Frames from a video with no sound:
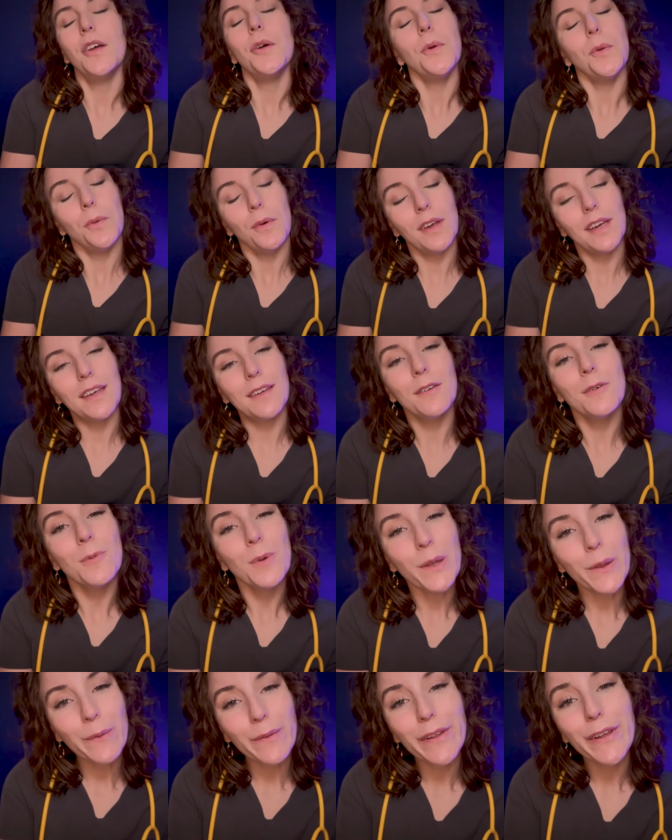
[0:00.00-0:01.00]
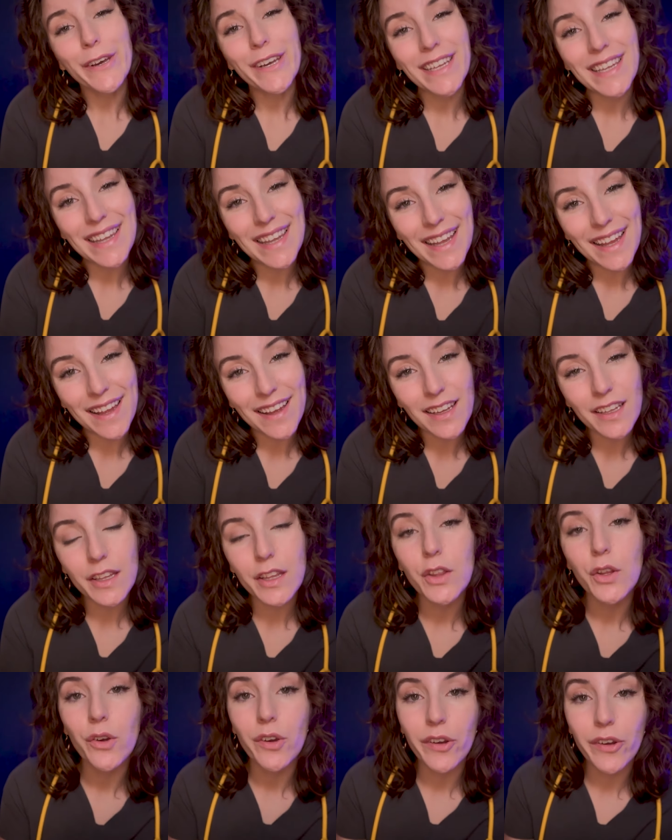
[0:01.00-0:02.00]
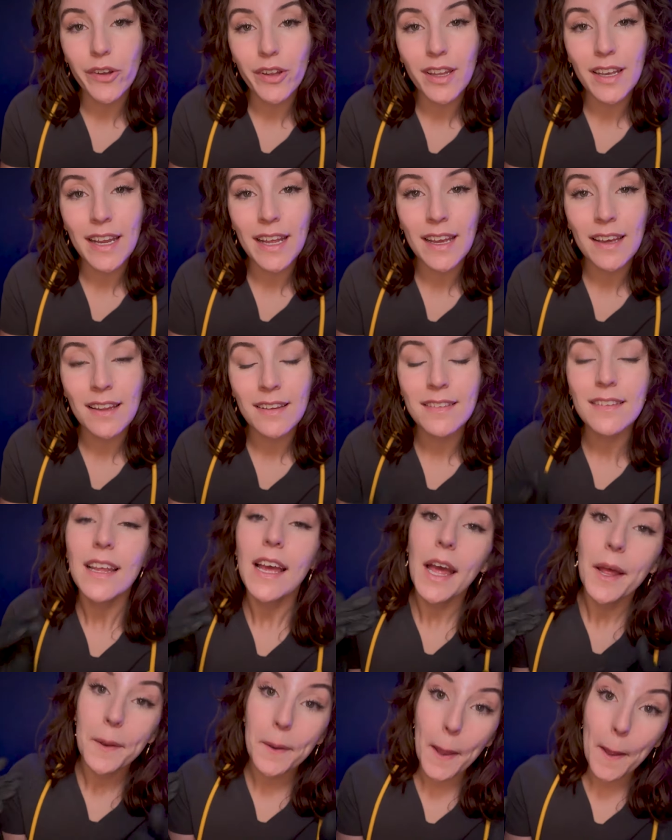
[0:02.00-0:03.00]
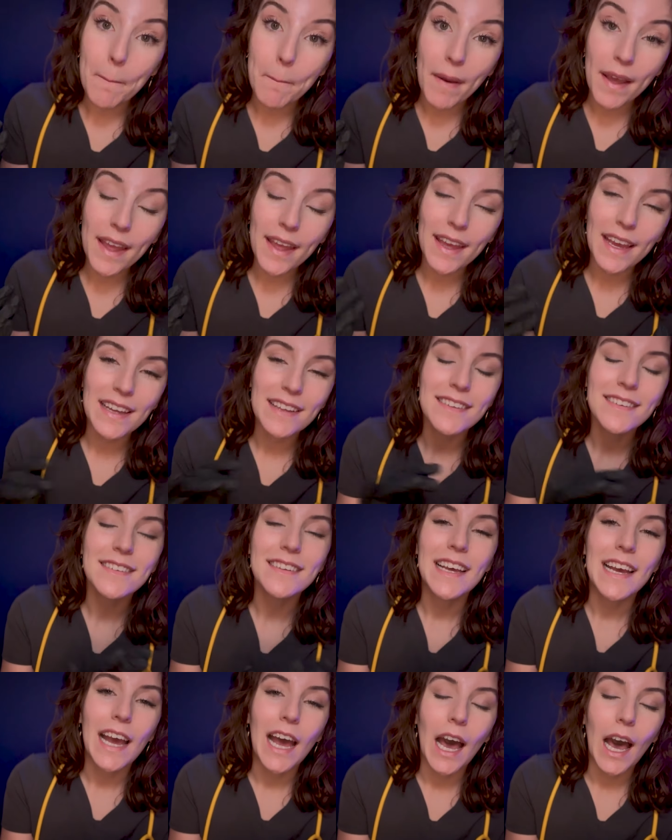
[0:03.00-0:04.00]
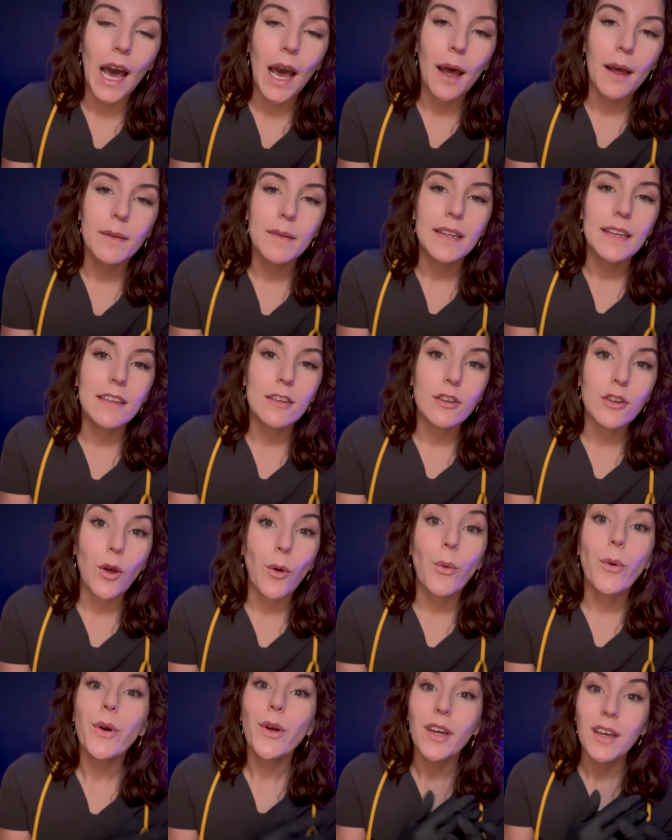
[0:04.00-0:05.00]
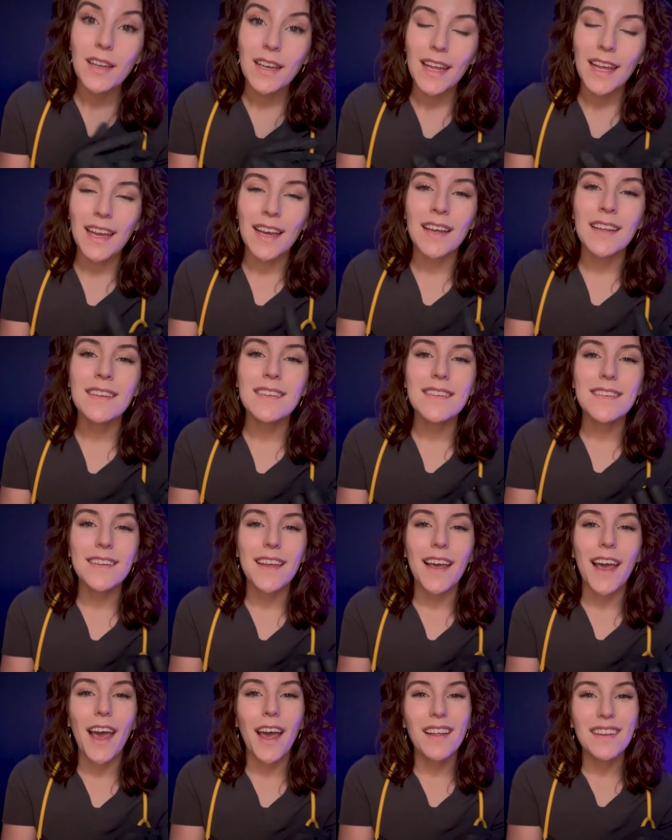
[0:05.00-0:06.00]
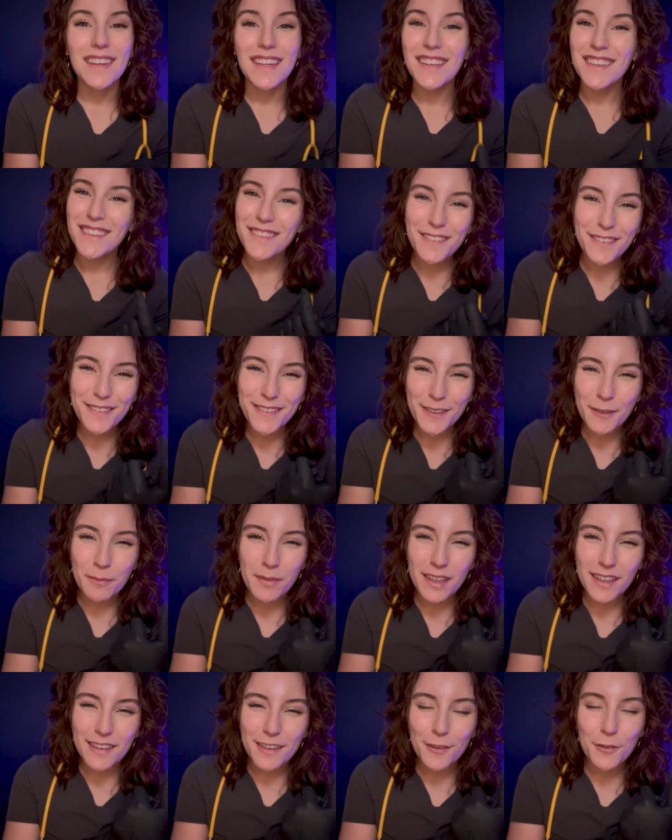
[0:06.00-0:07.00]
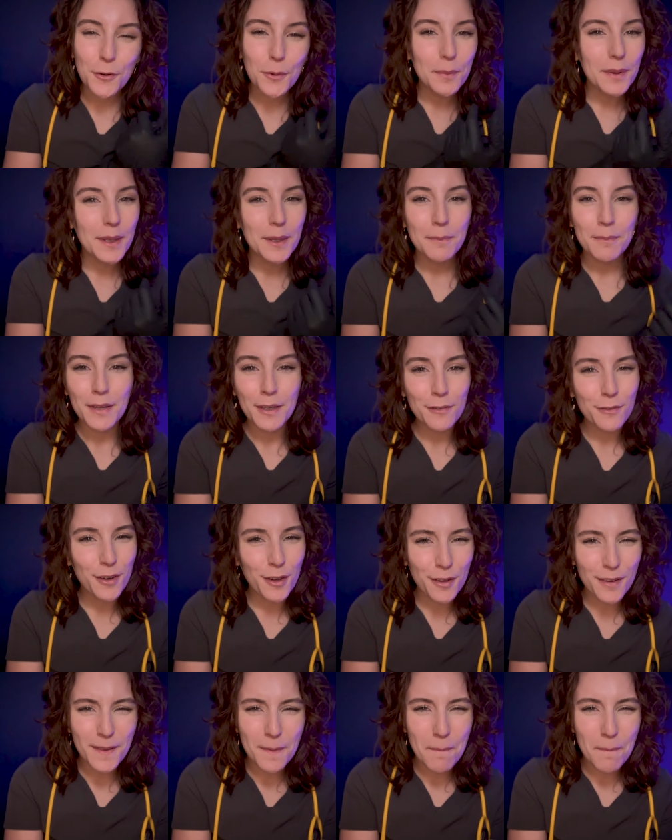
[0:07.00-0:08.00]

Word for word: Okay, well, good luck. You're in good hands. Not my hands. Uh, so good hands. Uh, thank you so much for being my first